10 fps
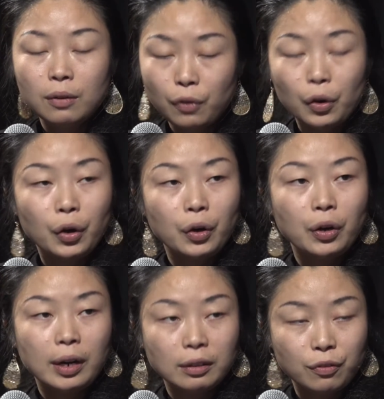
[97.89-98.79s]

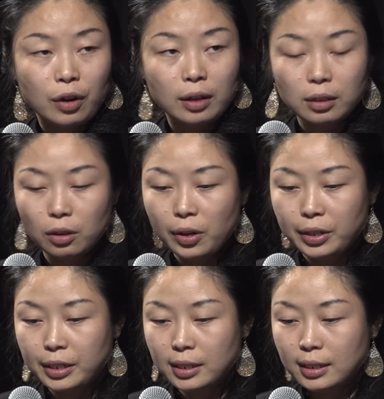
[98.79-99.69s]
her and for other
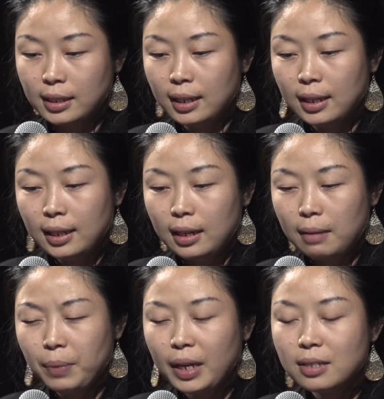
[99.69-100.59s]
lawyers.
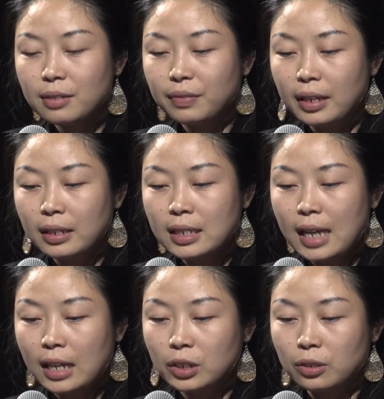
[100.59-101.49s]
And because of the
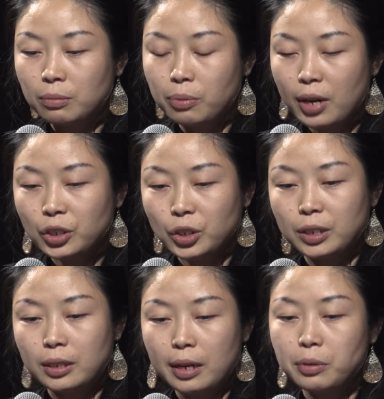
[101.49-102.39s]
international
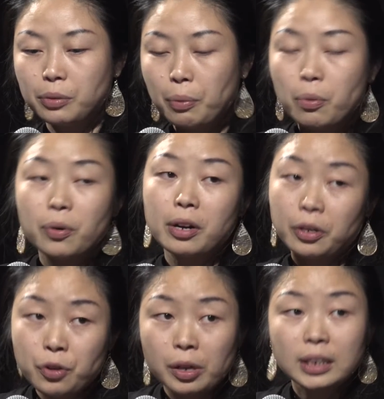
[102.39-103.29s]
pressure, it was reported
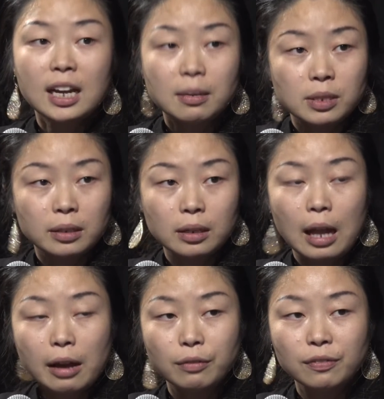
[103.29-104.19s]
on New York Times and a
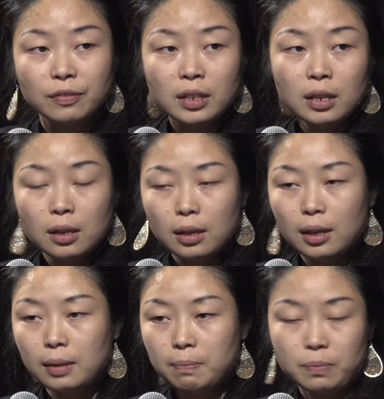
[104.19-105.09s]
lot of
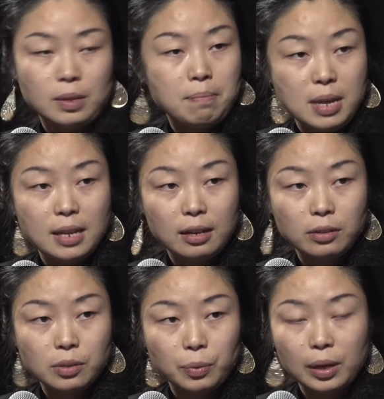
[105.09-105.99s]
media
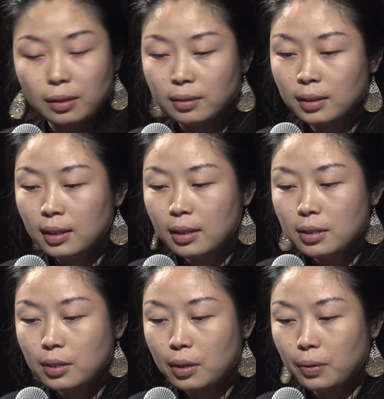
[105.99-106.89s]
as well.
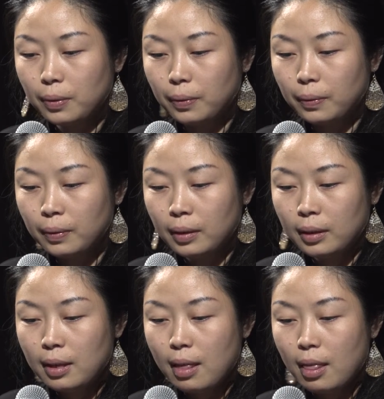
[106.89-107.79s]
So
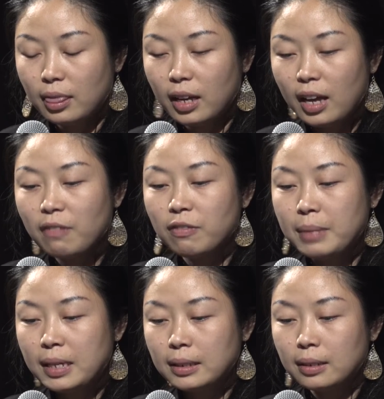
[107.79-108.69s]
the
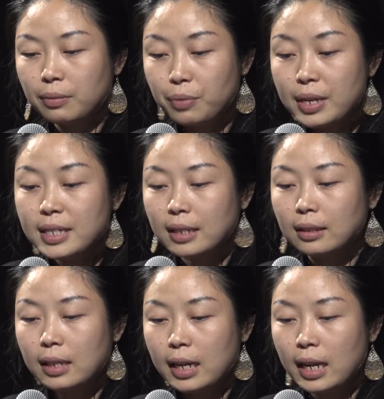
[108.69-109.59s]
government
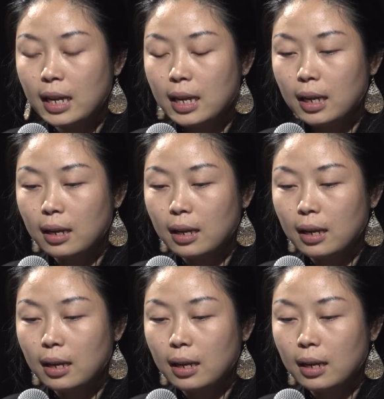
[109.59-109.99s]
recently